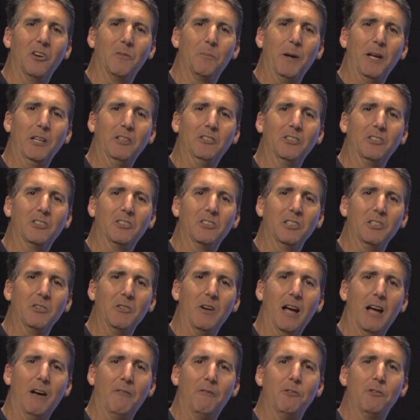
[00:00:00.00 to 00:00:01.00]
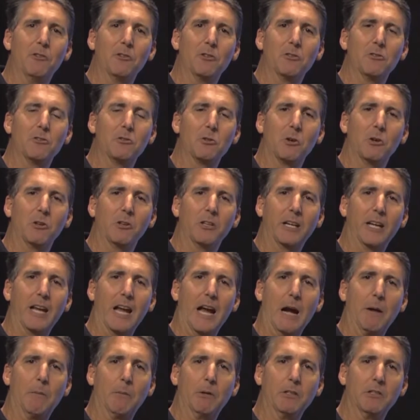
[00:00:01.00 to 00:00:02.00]
basically you have full control of the
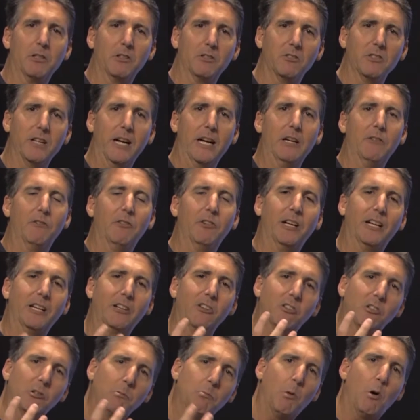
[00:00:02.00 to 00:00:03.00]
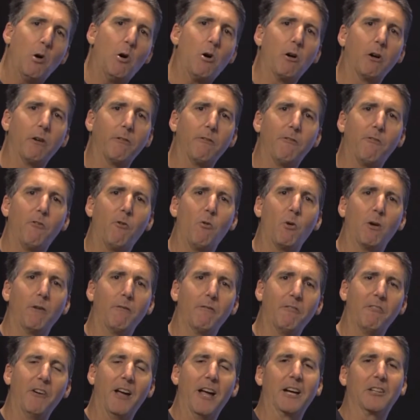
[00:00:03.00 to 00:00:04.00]
camera just natively in a smaller form
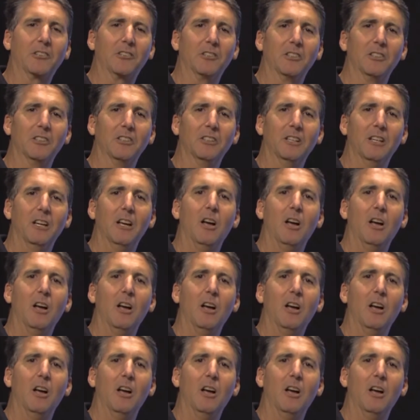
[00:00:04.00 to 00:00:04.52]
factor.